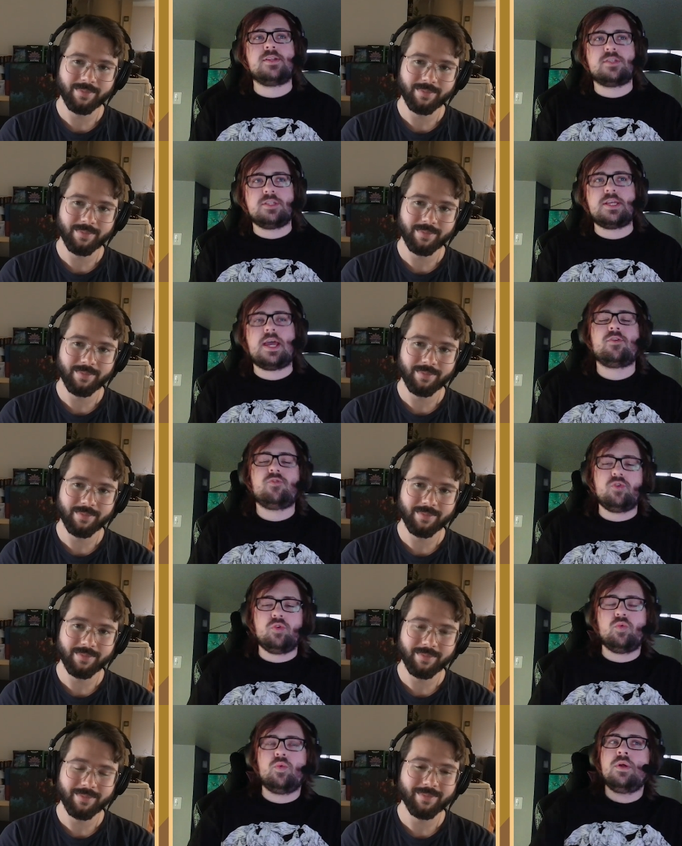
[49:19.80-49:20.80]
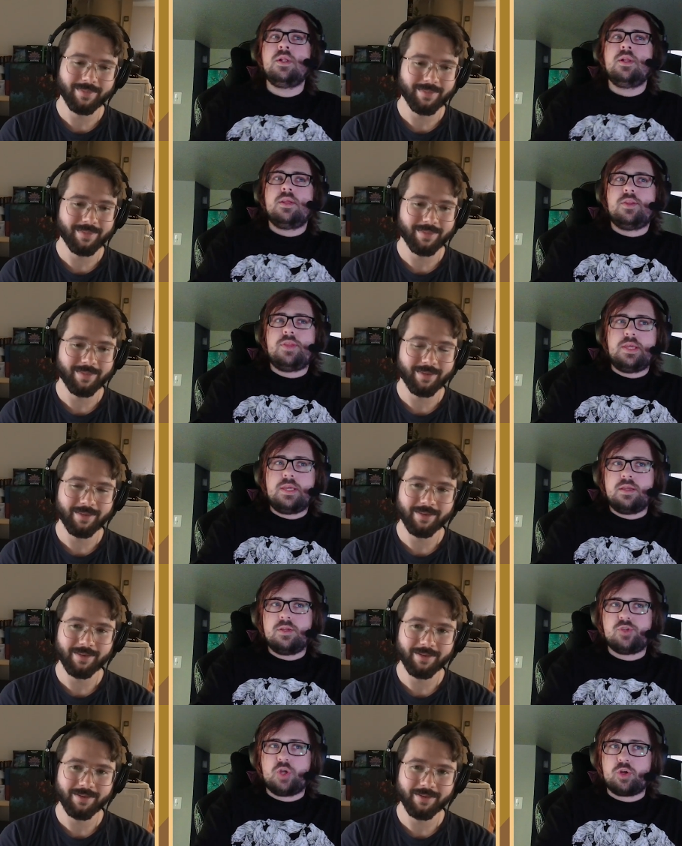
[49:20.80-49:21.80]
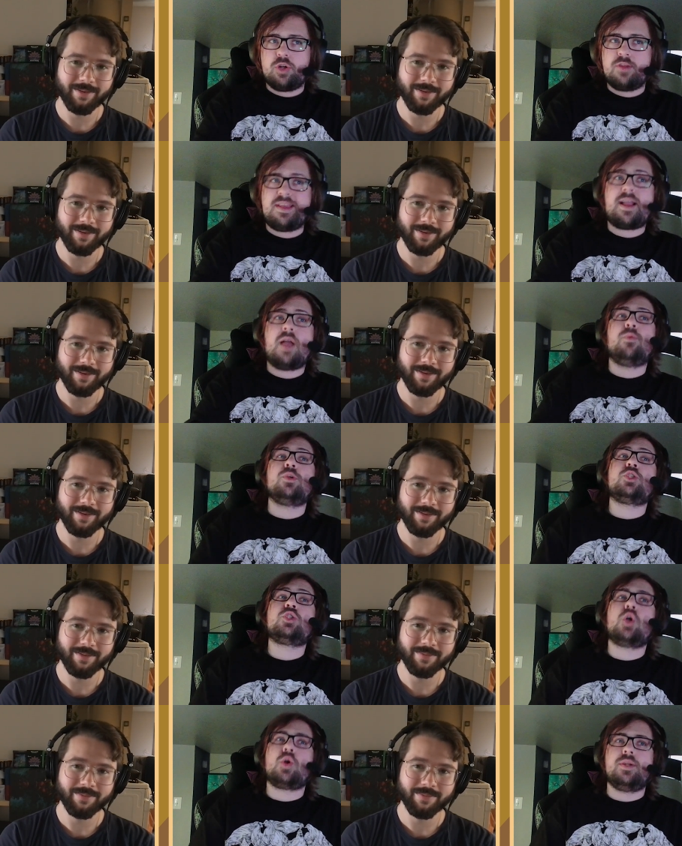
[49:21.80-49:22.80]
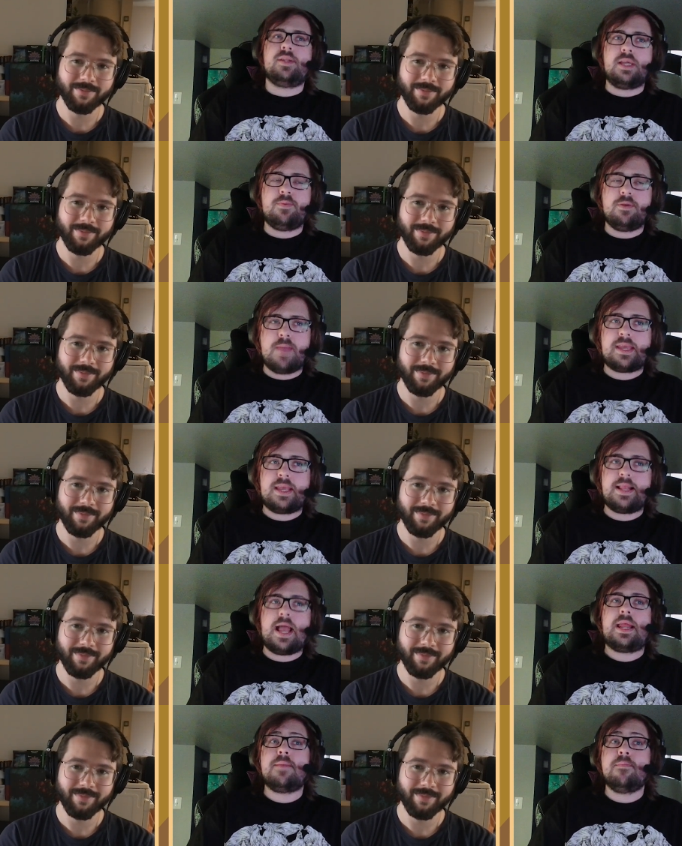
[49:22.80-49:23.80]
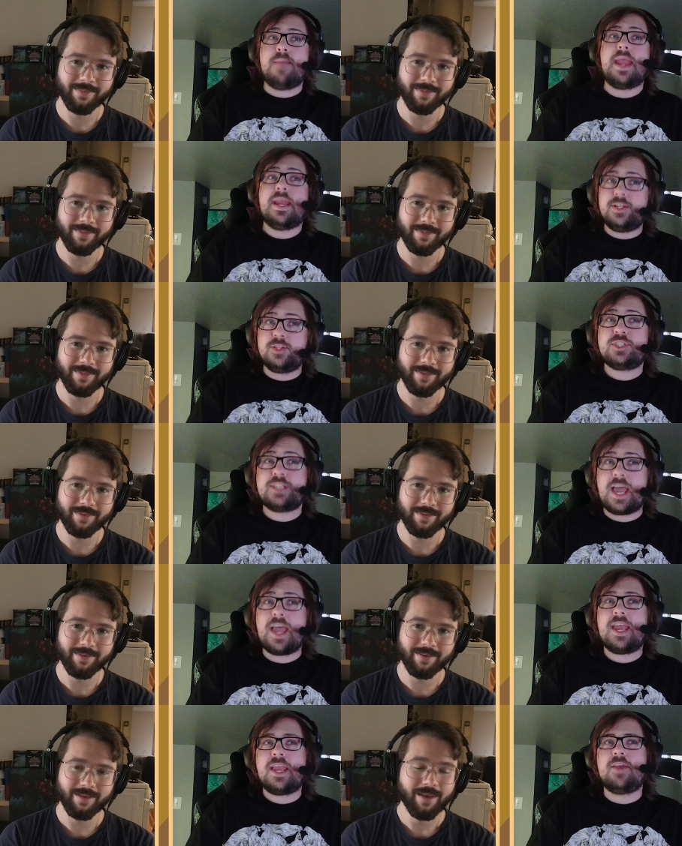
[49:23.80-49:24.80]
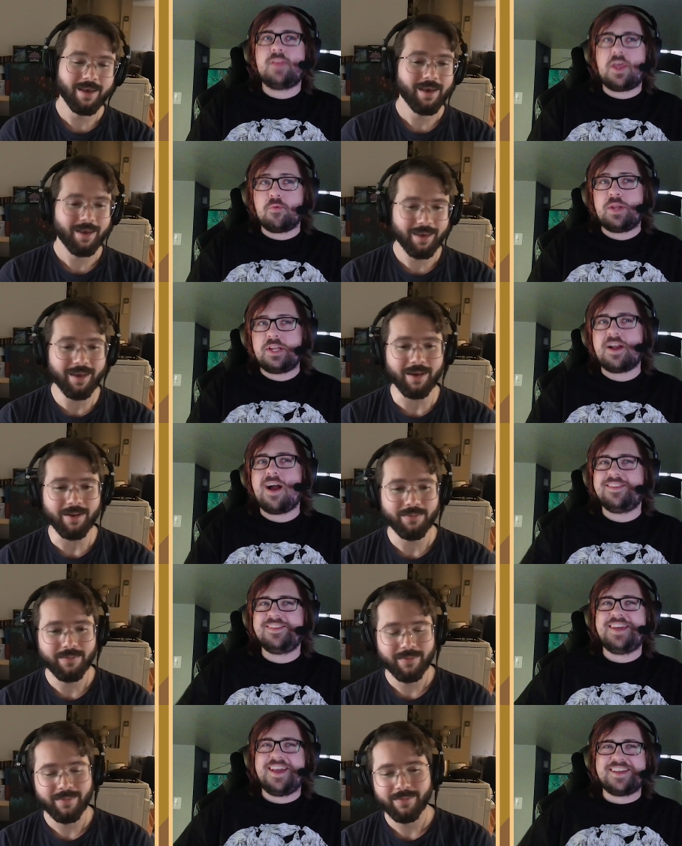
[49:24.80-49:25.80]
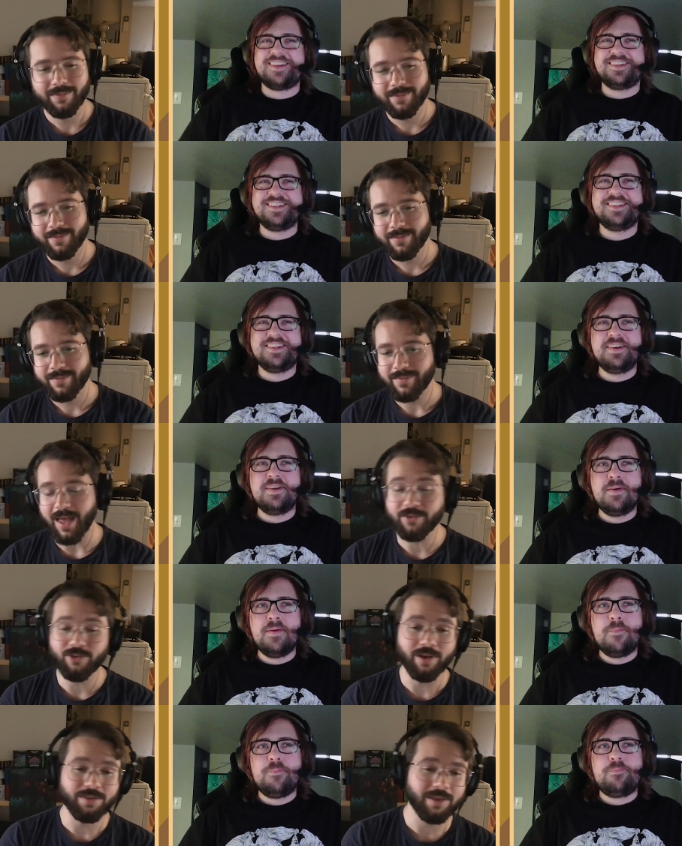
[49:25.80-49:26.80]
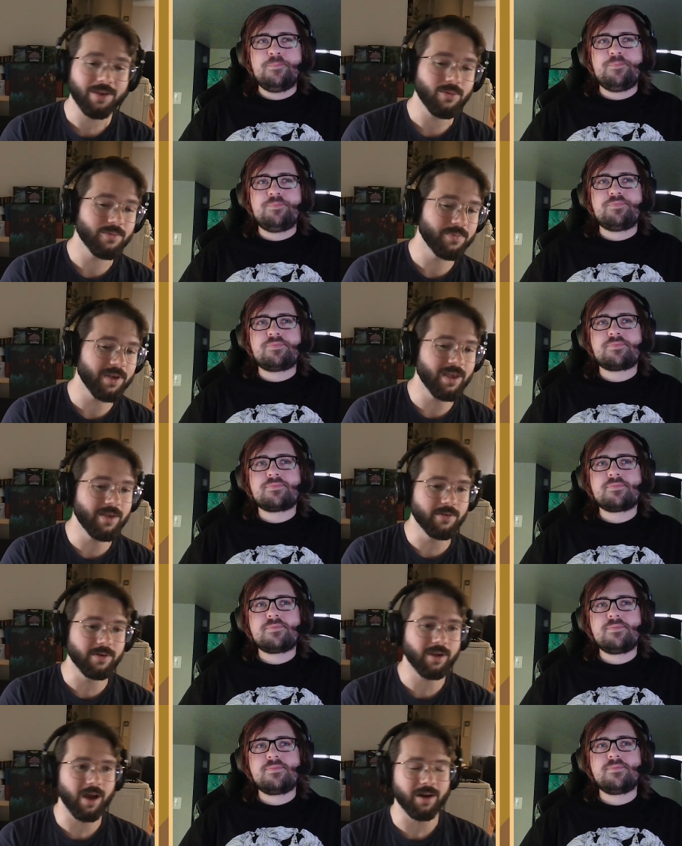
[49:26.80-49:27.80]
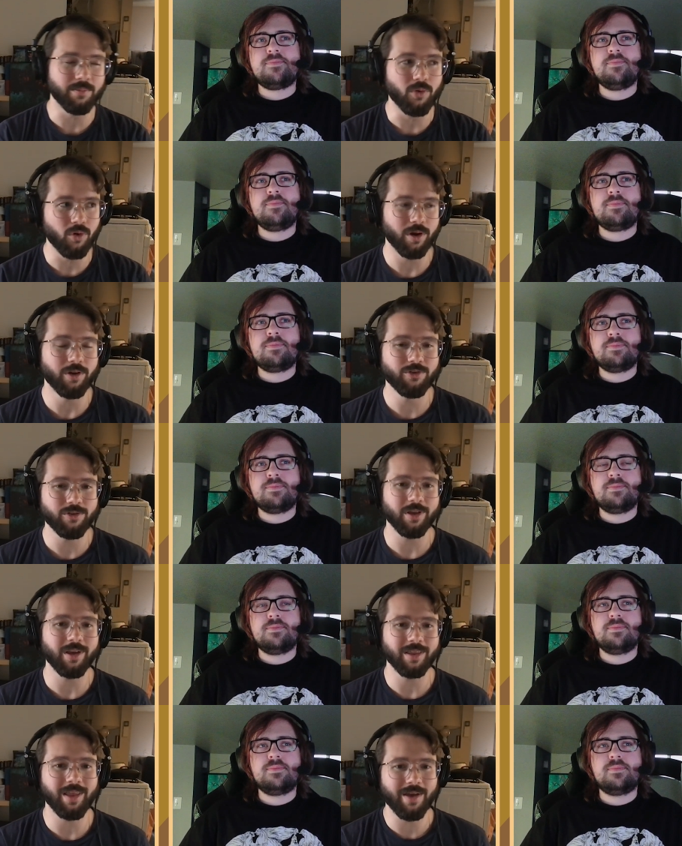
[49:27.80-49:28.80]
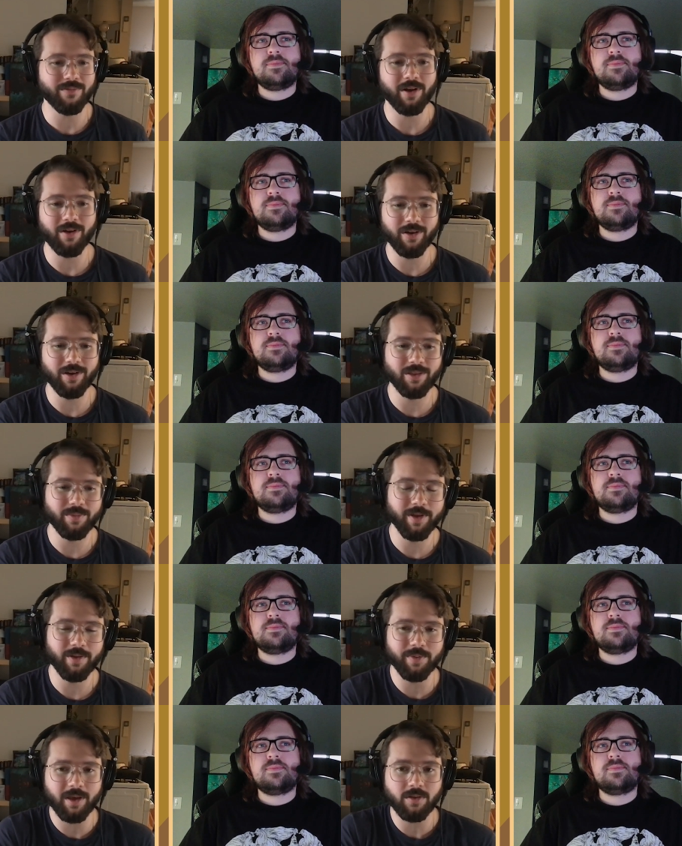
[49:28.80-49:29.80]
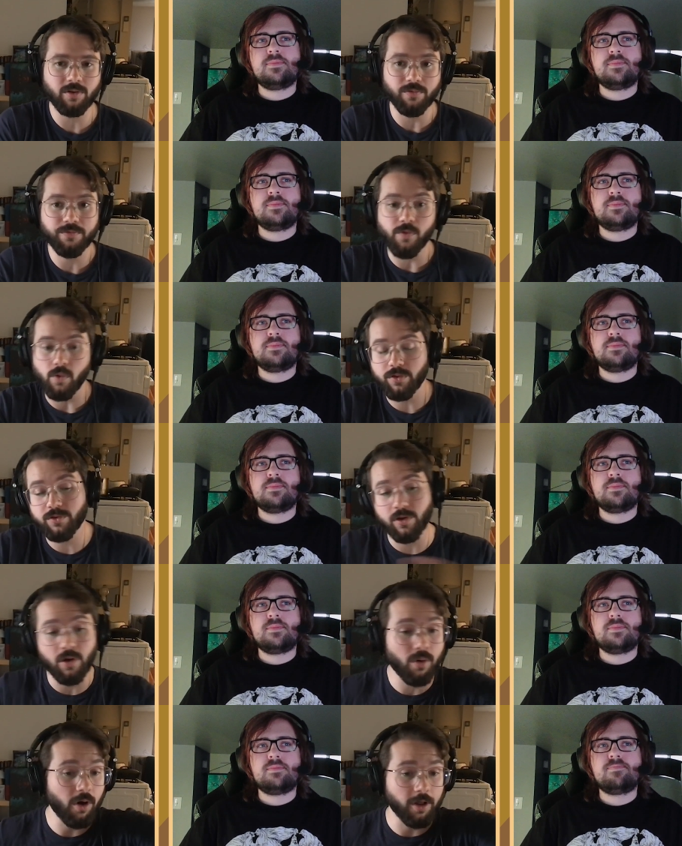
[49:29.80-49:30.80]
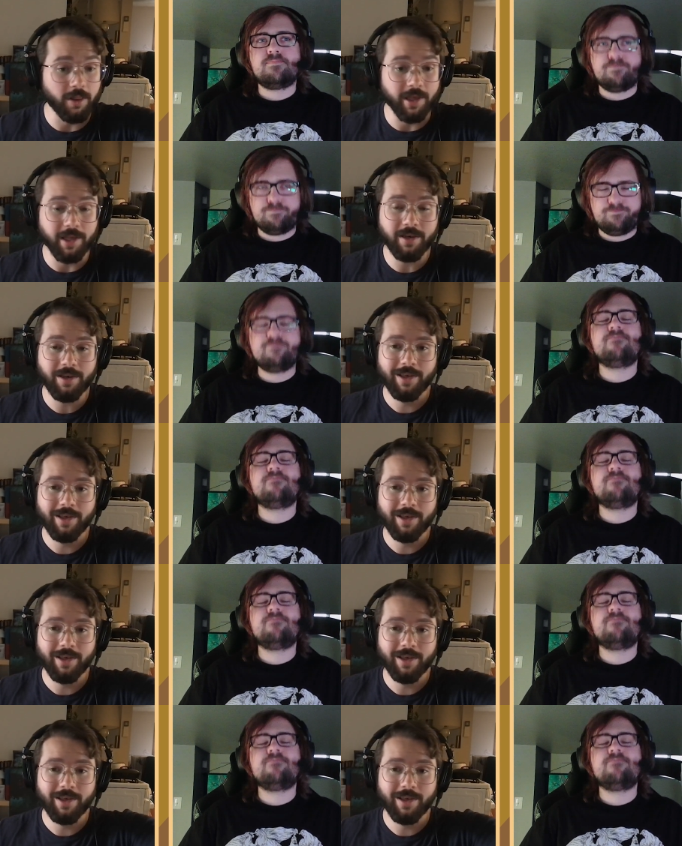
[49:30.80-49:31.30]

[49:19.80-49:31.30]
Speaker 1: the deck to the Juggernaut deck, I will certainly be making that a mainstay like win yeah.
Speaker 2: deck. Actually, I think it would be even kind of more interesting in that variant of the build because you're forced to go all in